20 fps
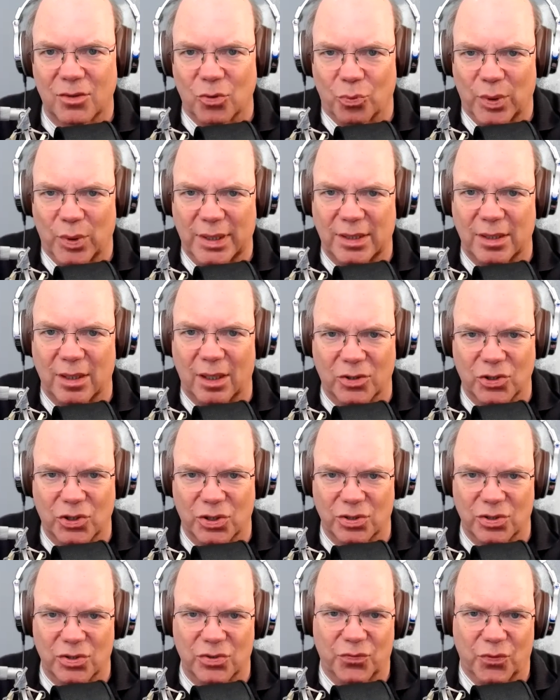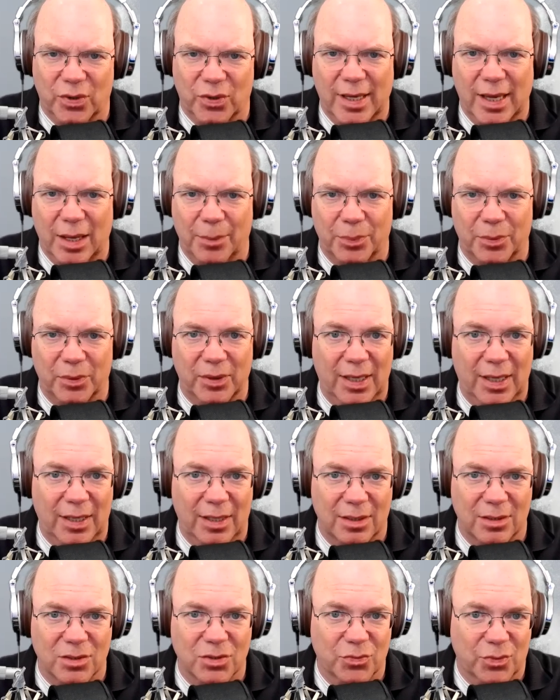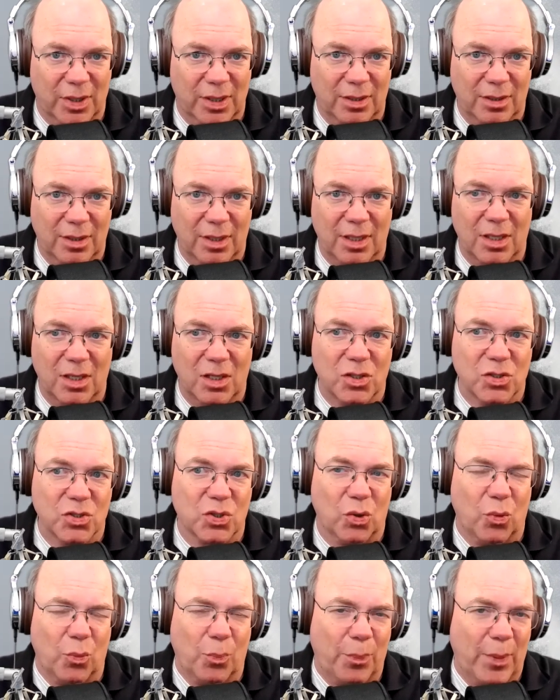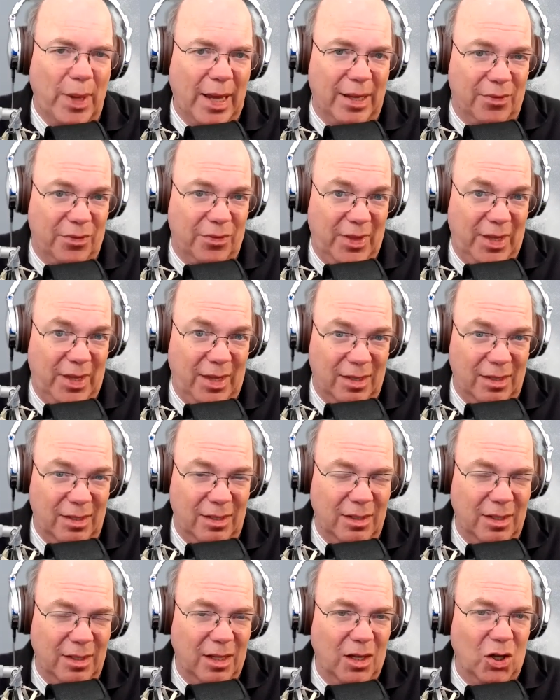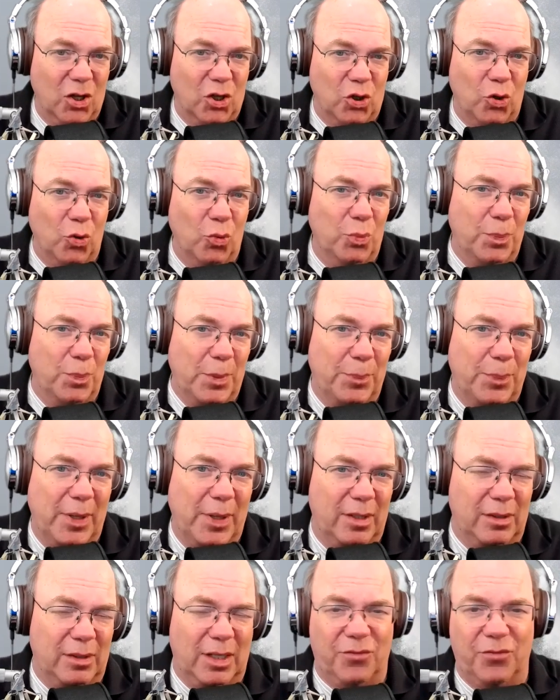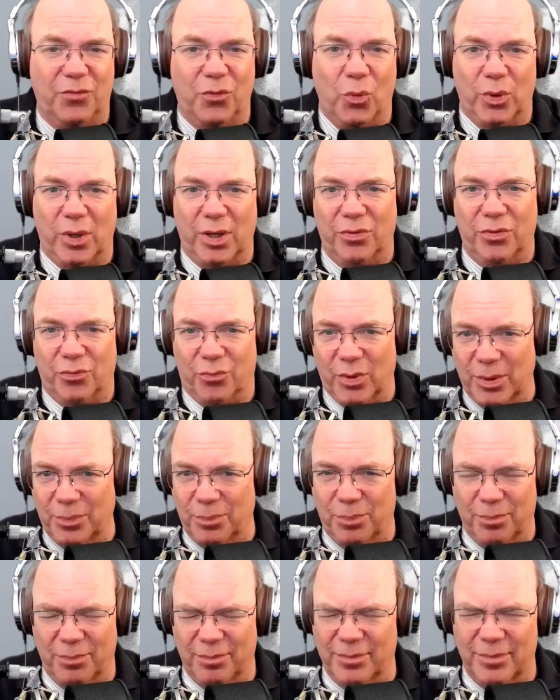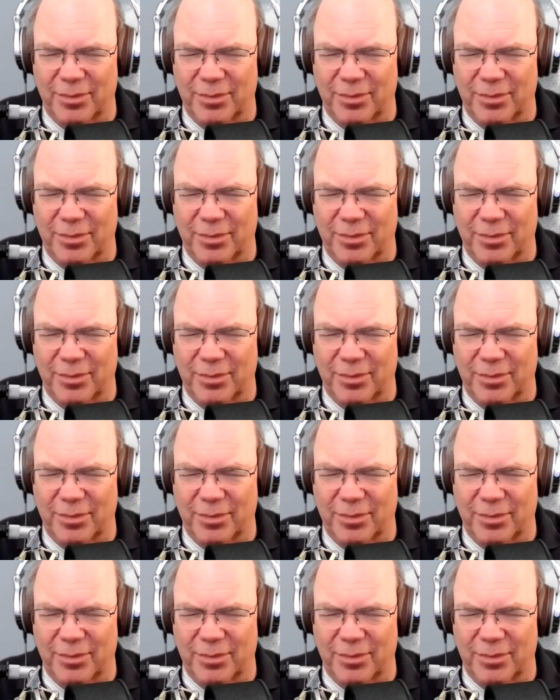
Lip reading: the reductions for capital gains, right? So back then, you would be paying like 43.